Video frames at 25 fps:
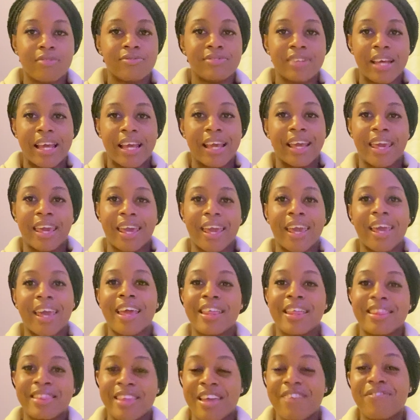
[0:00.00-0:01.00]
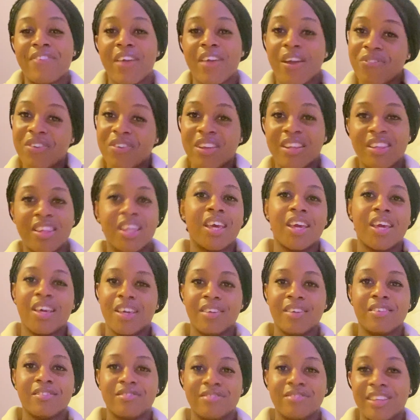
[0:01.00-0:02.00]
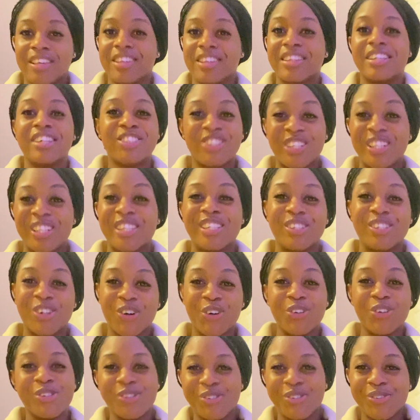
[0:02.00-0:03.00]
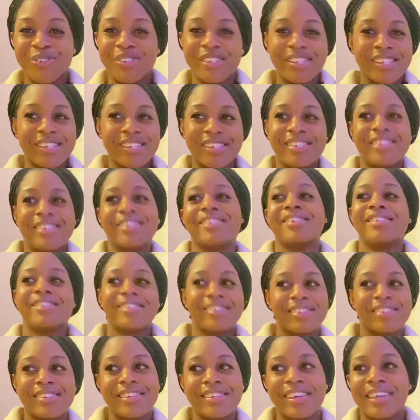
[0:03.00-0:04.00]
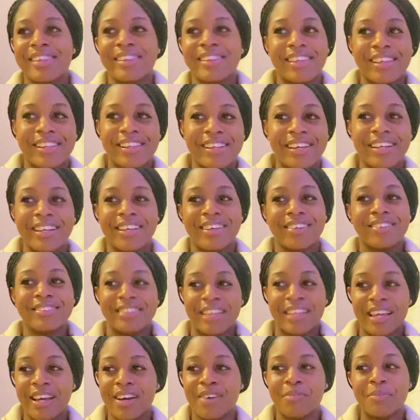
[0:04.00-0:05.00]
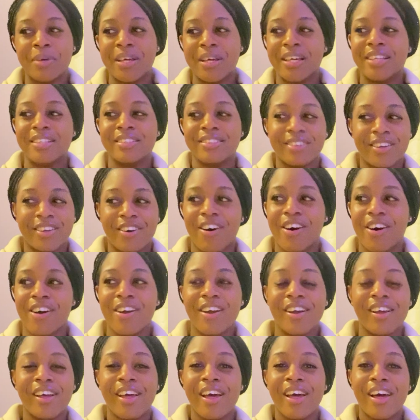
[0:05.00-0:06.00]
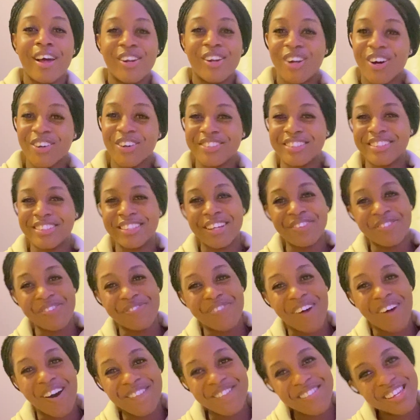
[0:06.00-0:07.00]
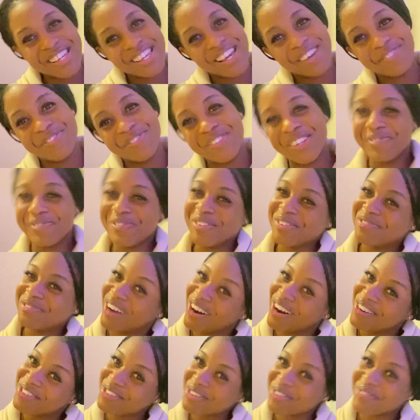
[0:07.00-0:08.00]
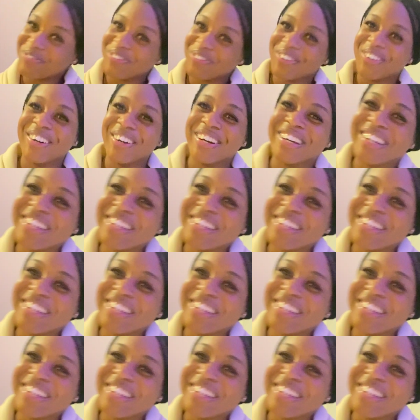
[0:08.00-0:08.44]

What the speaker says: Like they have everything. They literally know you. You just get there like, damn man, you got a lot of stuff about me. I feel a bit vulnerable.